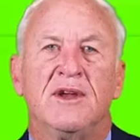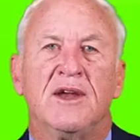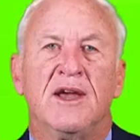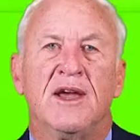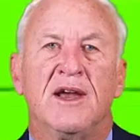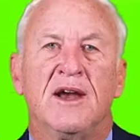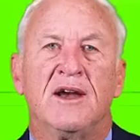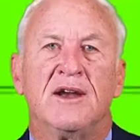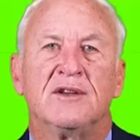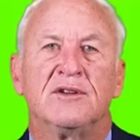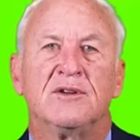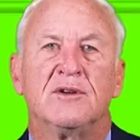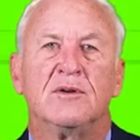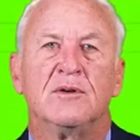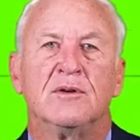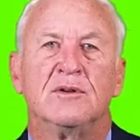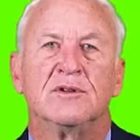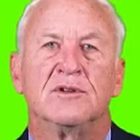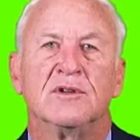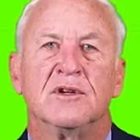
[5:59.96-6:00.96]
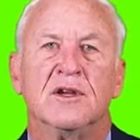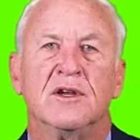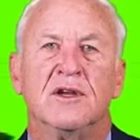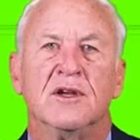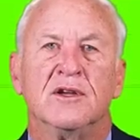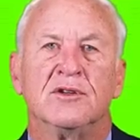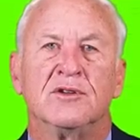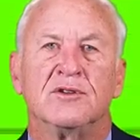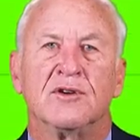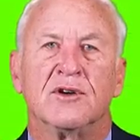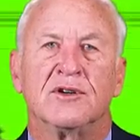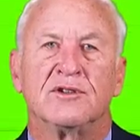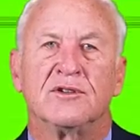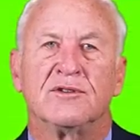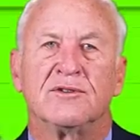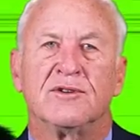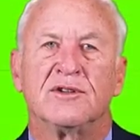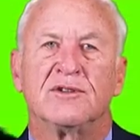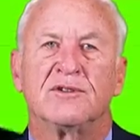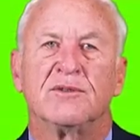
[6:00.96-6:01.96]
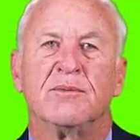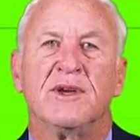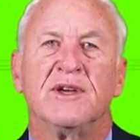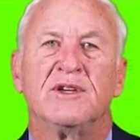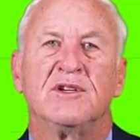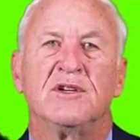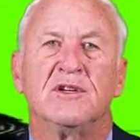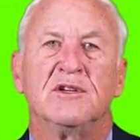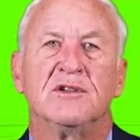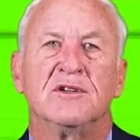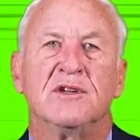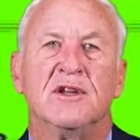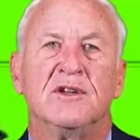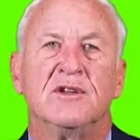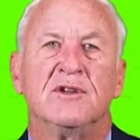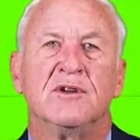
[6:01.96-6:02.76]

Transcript: AI tools, structure transformations into